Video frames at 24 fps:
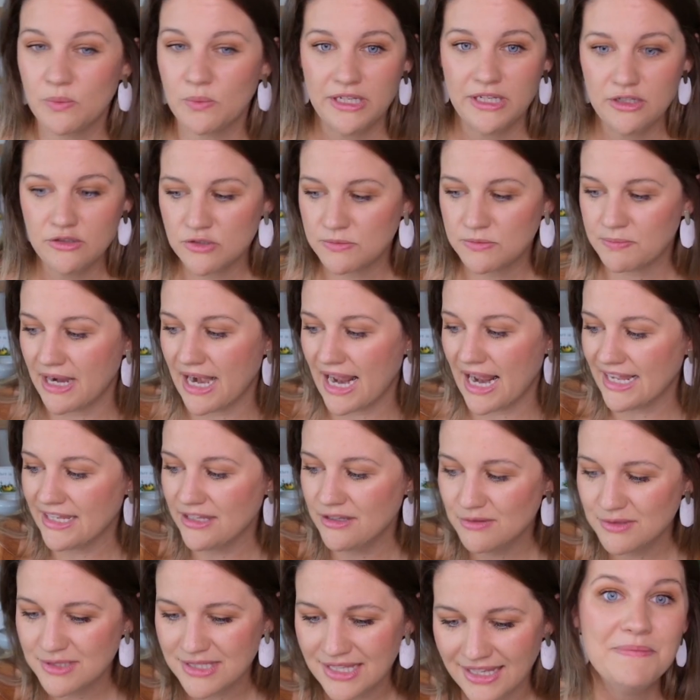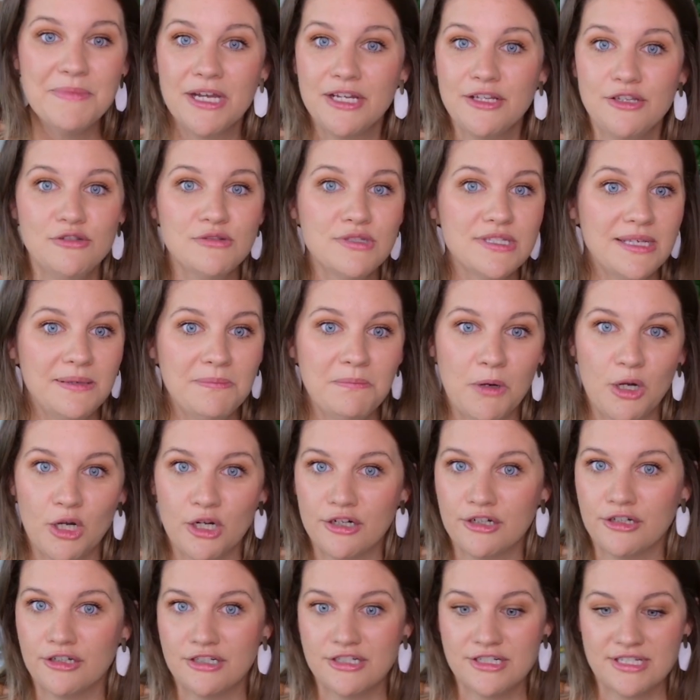we use, but I'm not using
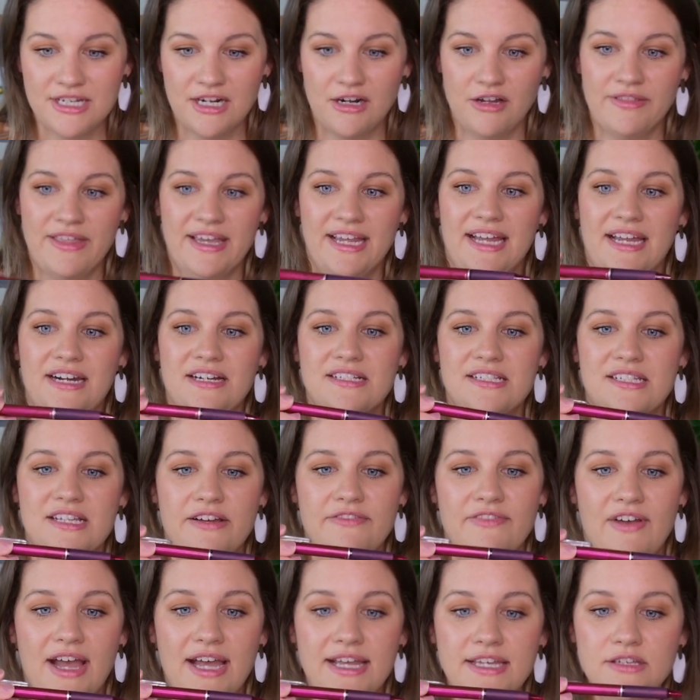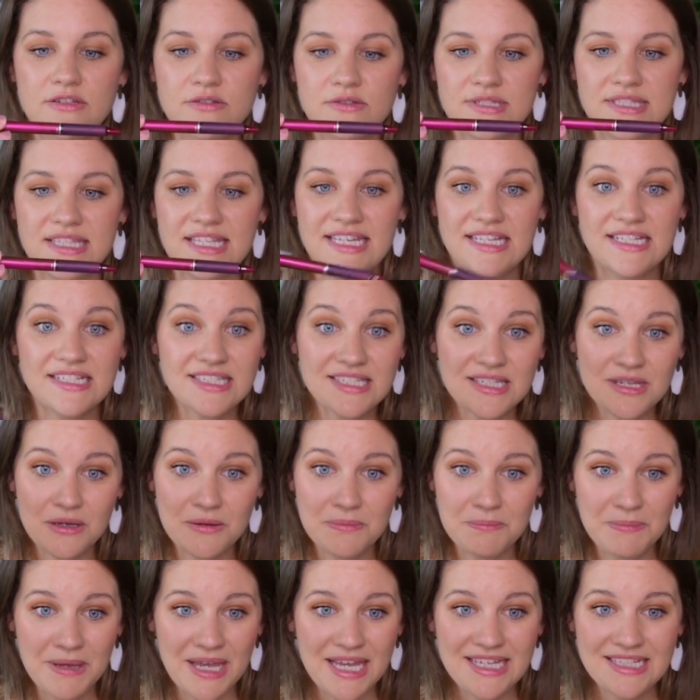markers and all that kind of stuff. I use these
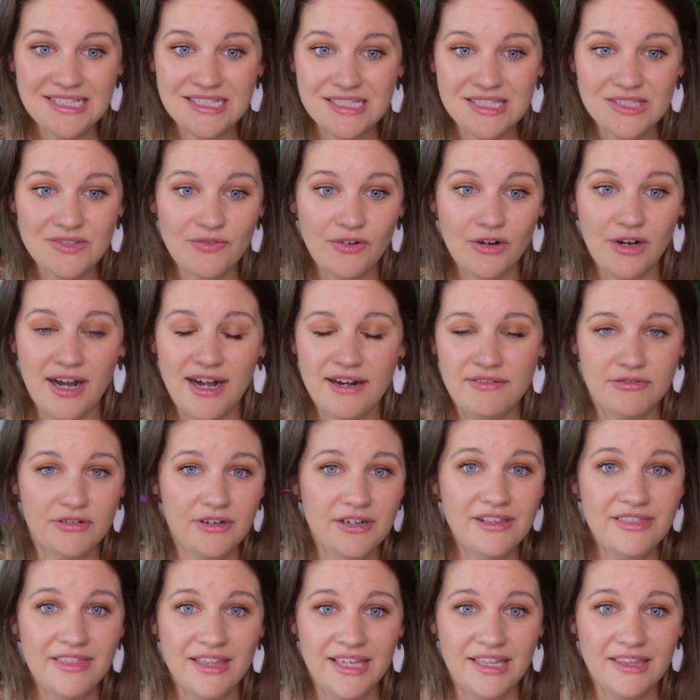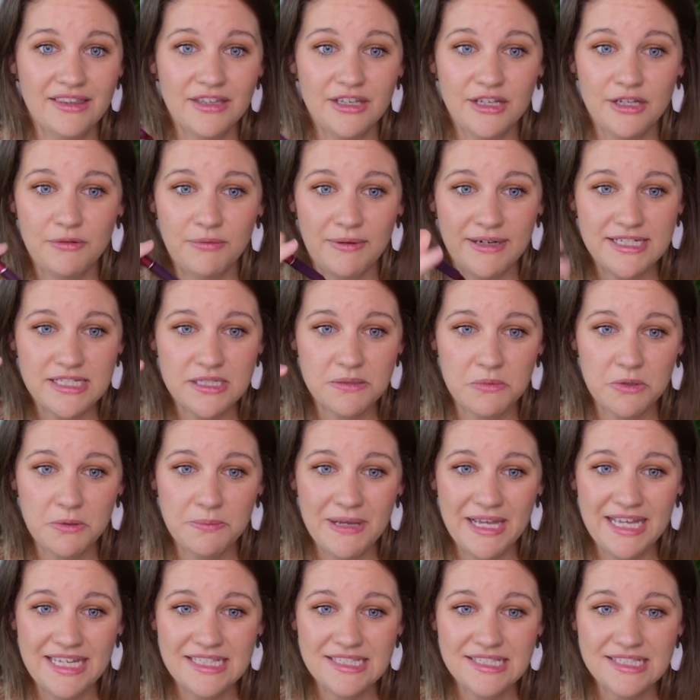pens for everything, the erasable
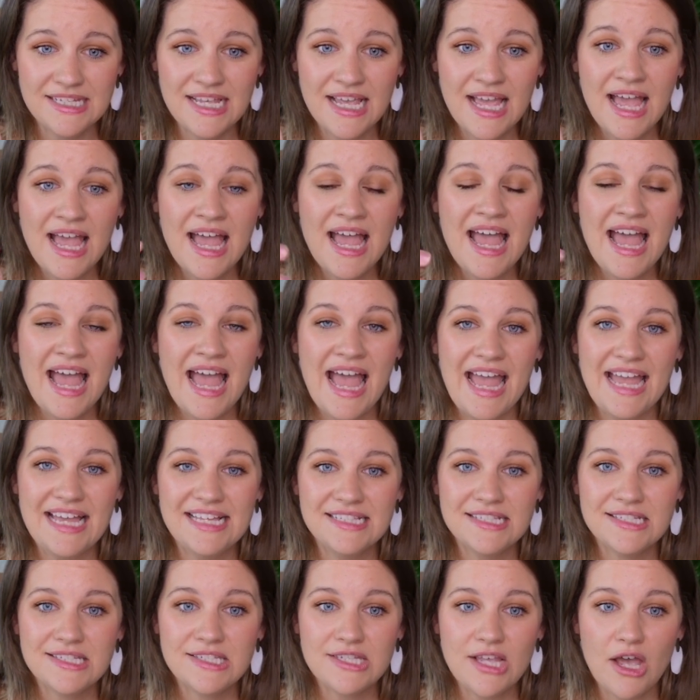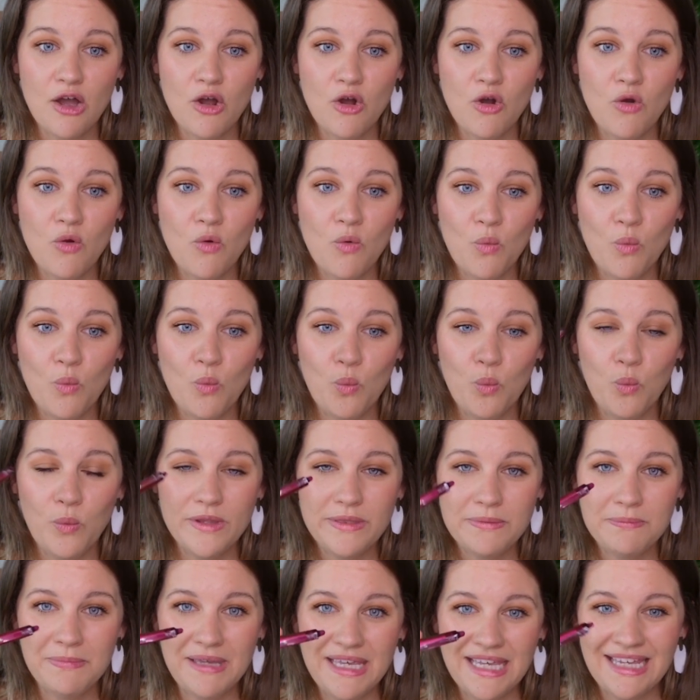pens. And so
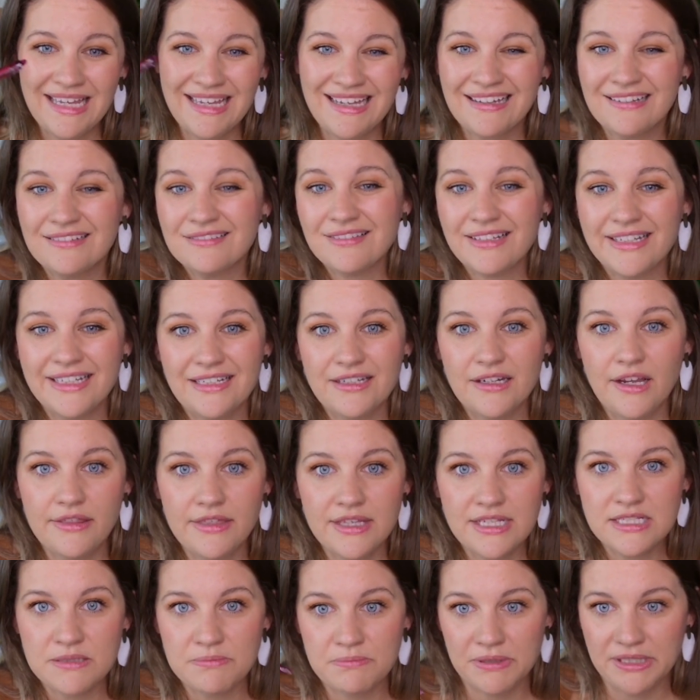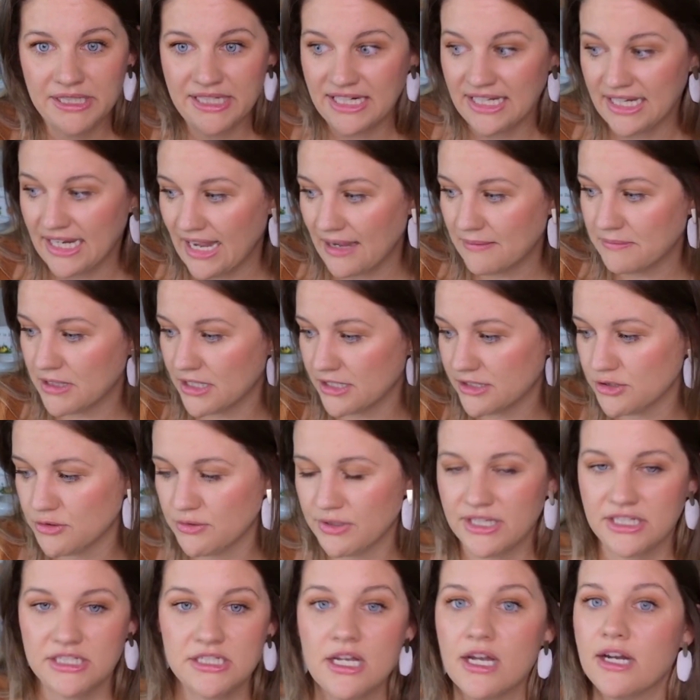with me, like nothing's bleeding. I'm not
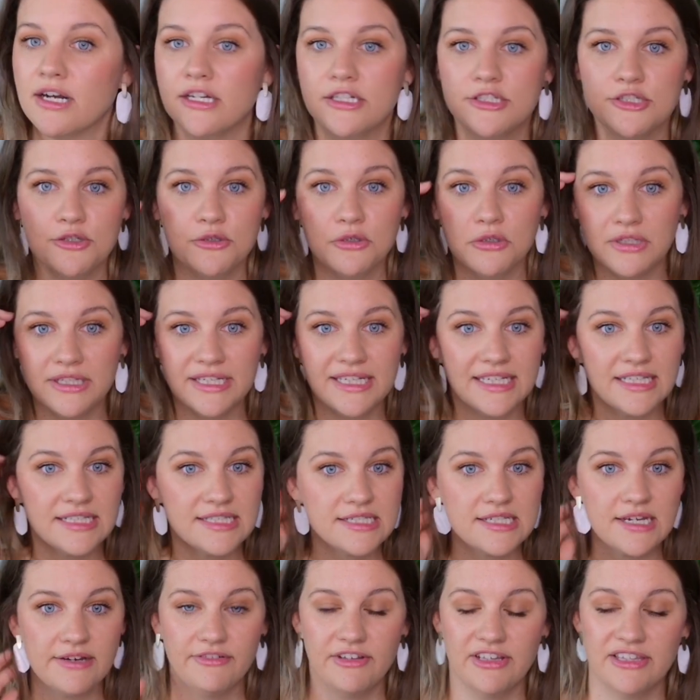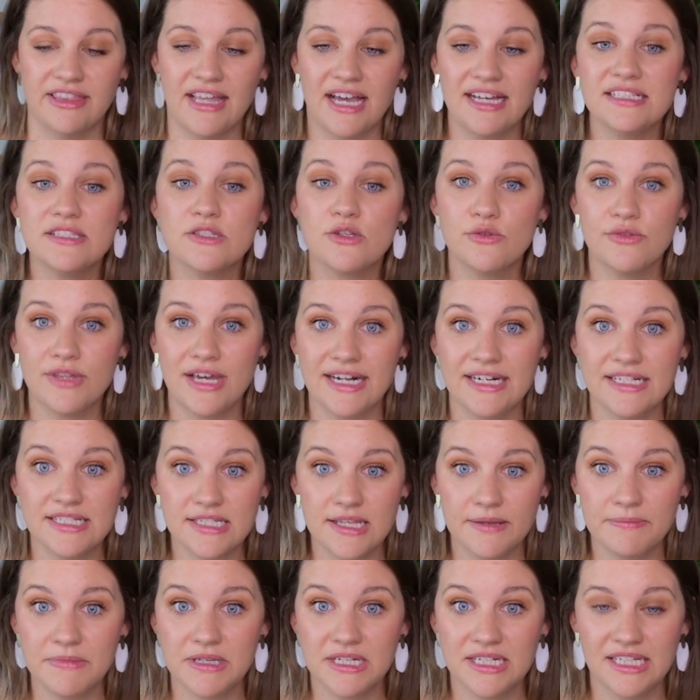doing a ton of doodling and stuff like that. So that is
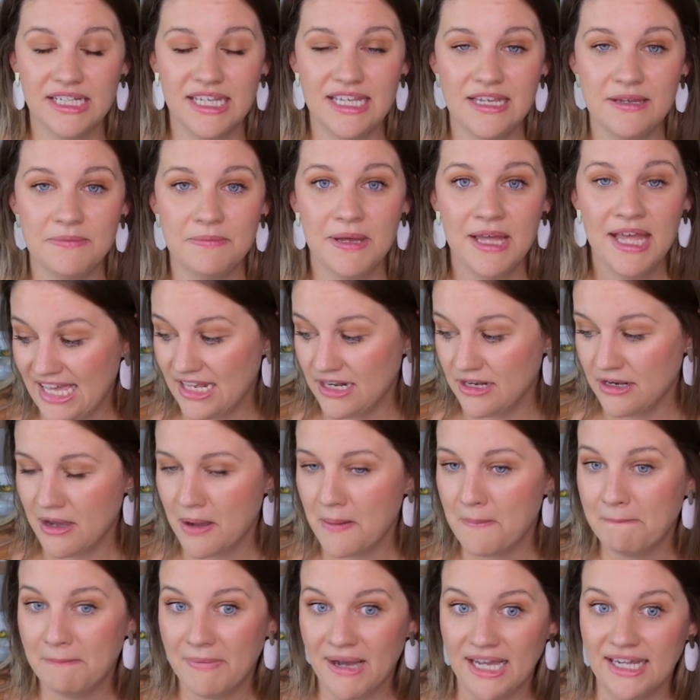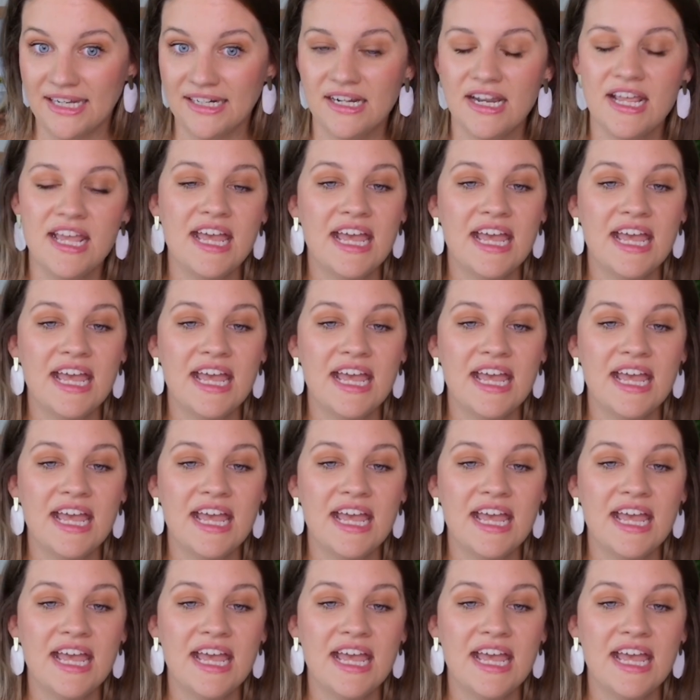something to keep in mind.